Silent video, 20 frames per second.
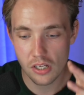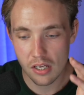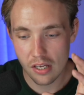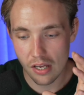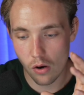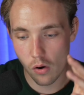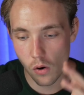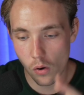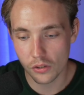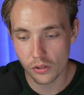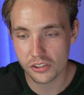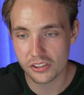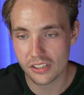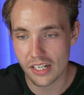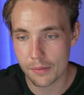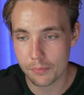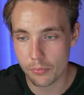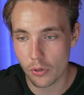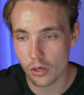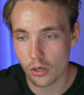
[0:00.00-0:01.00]
all the chat
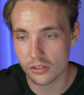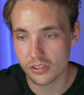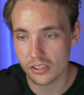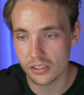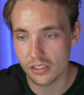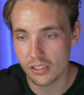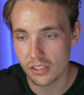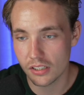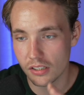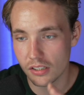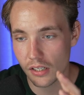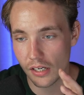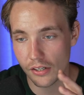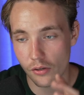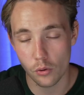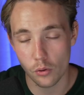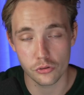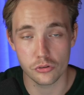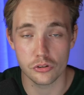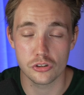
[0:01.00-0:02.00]
bottles in here, and
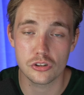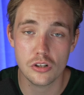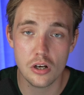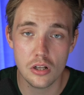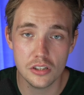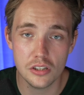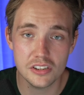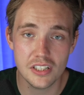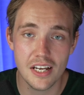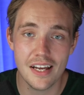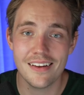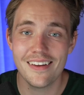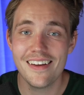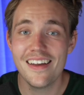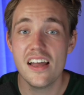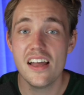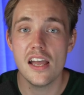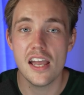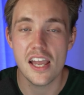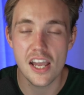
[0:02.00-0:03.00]
also the ScholarChat
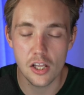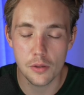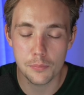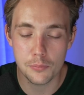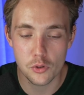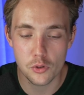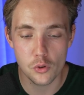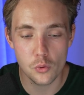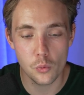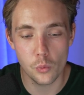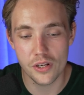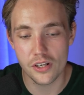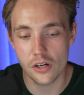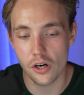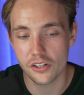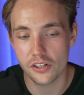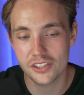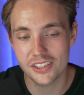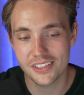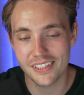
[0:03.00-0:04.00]
help you with
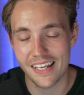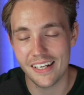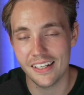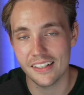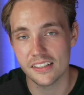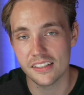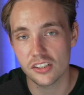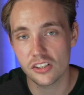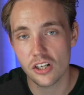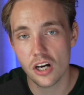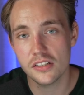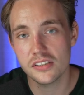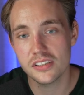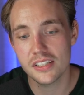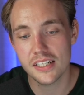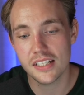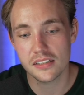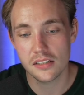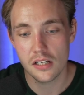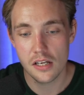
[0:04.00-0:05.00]
understanding the
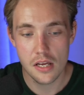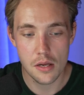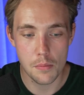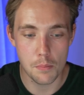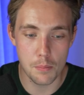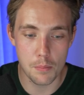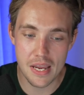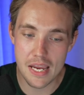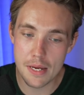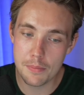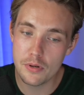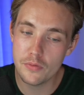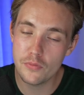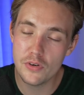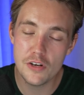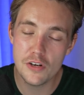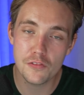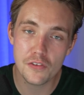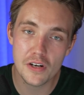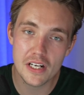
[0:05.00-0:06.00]
context, maybe
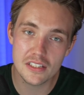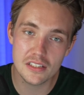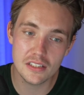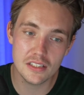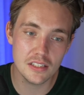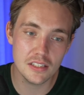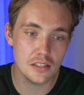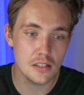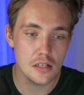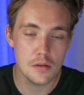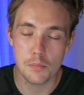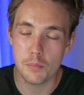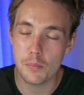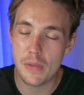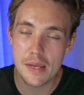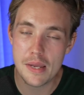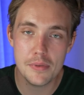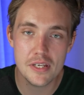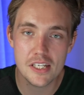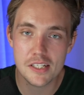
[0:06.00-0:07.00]
rephrasing it,
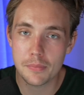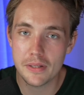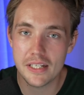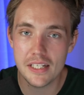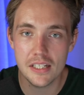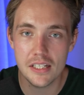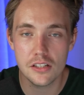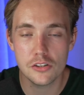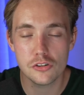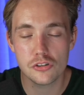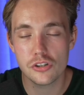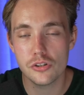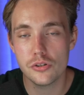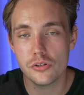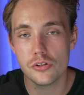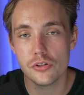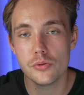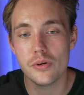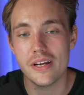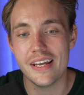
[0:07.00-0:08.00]
maybe explaining it to
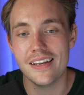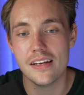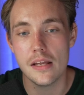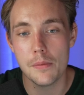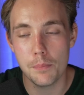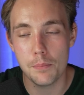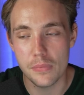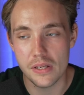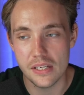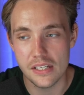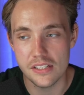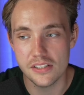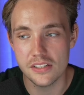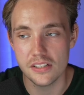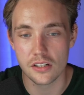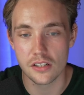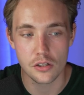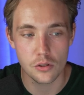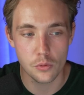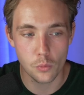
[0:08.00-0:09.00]
you in an
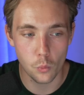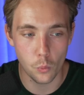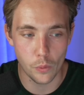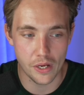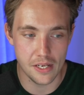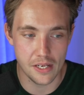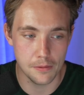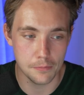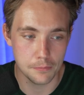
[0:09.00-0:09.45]
easier way.